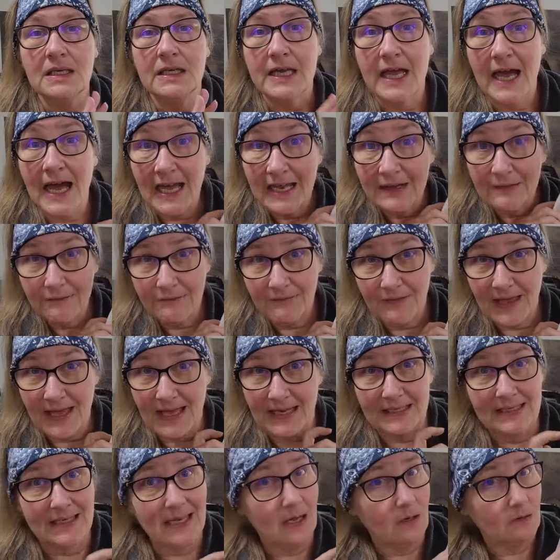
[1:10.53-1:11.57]

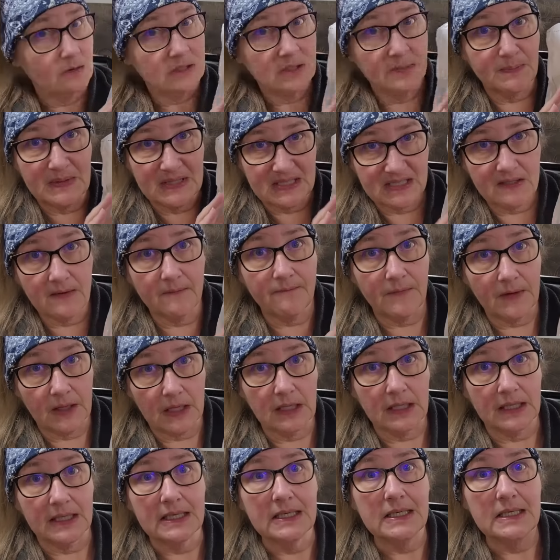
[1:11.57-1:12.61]
Non-fat, now
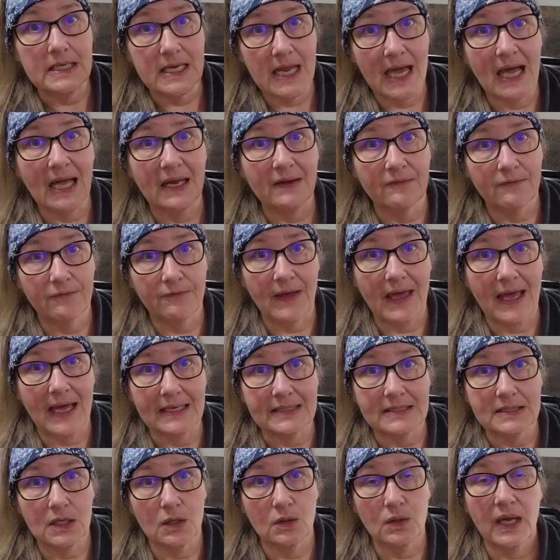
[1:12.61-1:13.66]
specifically
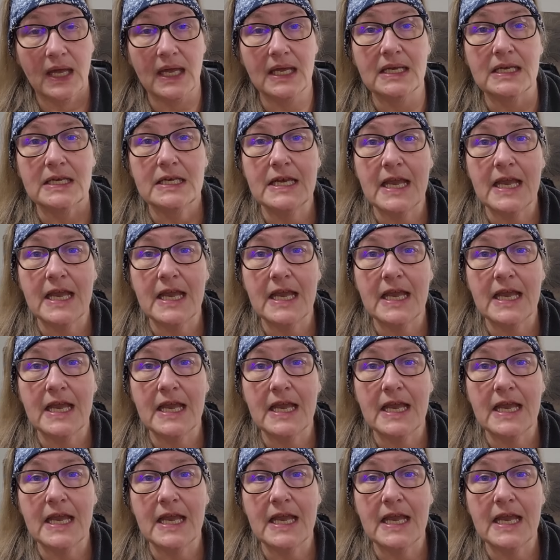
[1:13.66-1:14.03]
non-fat, okay?